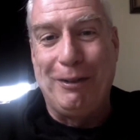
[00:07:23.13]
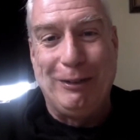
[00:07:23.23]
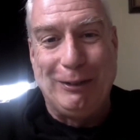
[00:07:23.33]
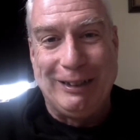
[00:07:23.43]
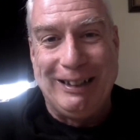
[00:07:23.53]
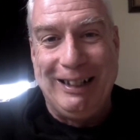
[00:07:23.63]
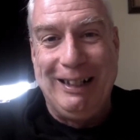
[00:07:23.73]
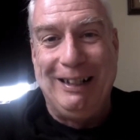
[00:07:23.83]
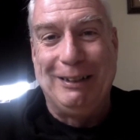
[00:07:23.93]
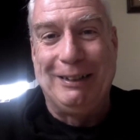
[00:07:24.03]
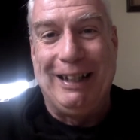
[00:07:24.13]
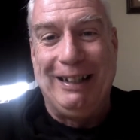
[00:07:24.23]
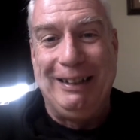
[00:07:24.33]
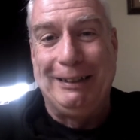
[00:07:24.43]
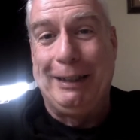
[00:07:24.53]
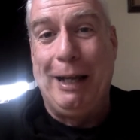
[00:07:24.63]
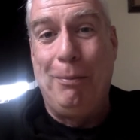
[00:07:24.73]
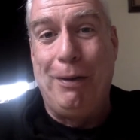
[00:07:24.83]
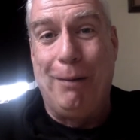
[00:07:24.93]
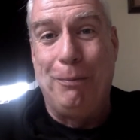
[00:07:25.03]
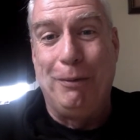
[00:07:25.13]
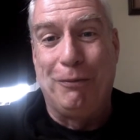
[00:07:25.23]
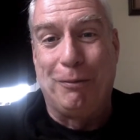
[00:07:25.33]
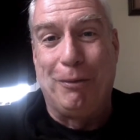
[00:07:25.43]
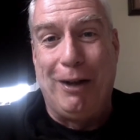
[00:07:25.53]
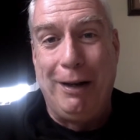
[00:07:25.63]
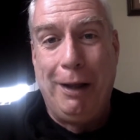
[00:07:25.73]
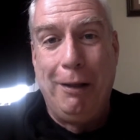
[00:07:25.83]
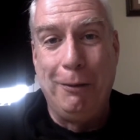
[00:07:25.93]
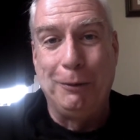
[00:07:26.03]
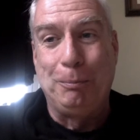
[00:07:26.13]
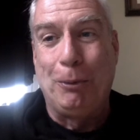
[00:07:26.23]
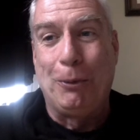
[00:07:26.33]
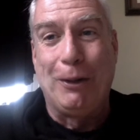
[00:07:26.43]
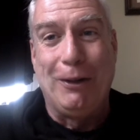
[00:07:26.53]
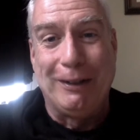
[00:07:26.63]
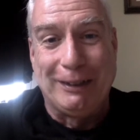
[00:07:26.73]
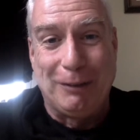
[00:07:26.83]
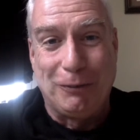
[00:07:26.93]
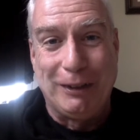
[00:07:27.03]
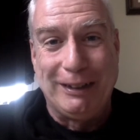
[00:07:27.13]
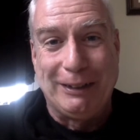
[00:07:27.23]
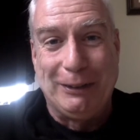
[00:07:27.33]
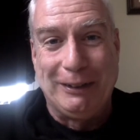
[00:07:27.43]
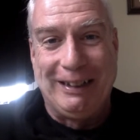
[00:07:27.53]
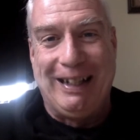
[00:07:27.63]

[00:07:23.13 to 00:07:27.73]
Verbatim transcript: Richardson and his and his dad up in Vermont, those poor long-suffering souls.